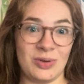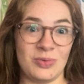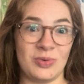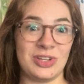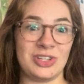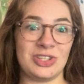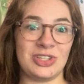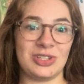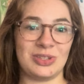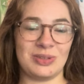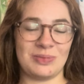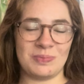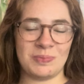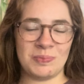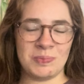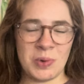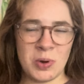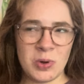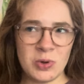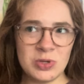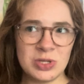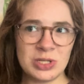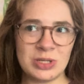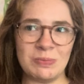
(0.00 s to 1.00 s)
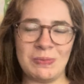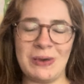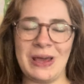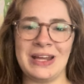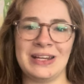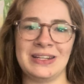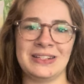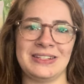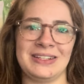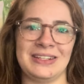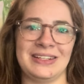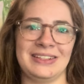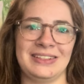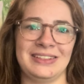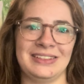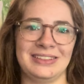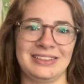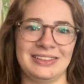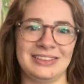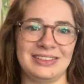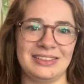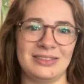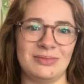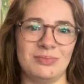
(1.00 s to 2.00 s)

which most painting